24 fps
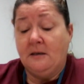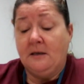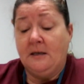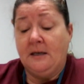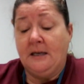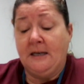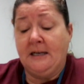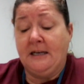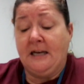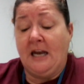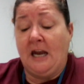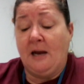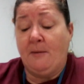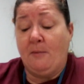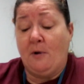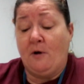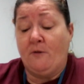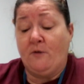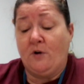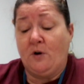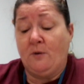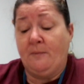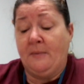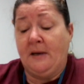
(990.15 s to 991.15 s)
He came
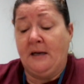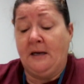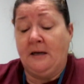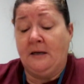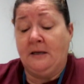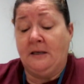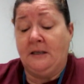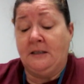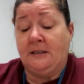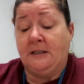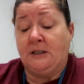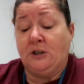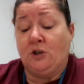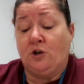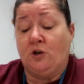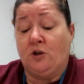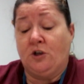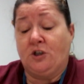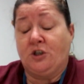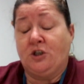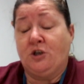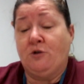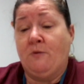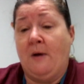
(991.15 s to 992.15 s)
over to me and he didn't
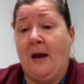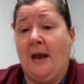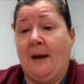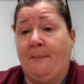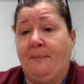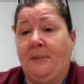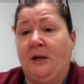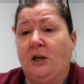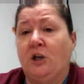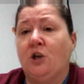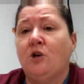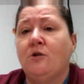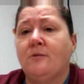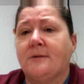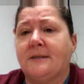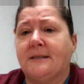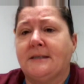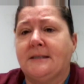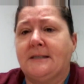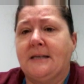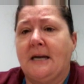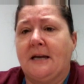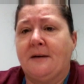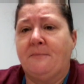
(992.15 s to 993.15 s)
look too happy. You
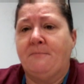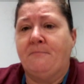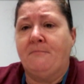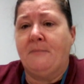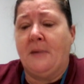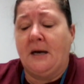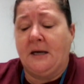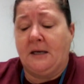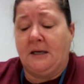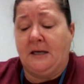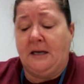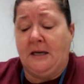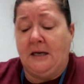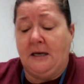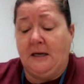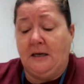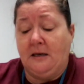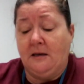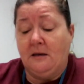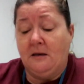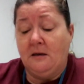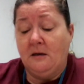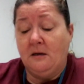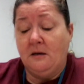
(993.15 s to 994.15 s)
said
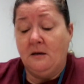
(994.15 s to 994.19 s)
monkey.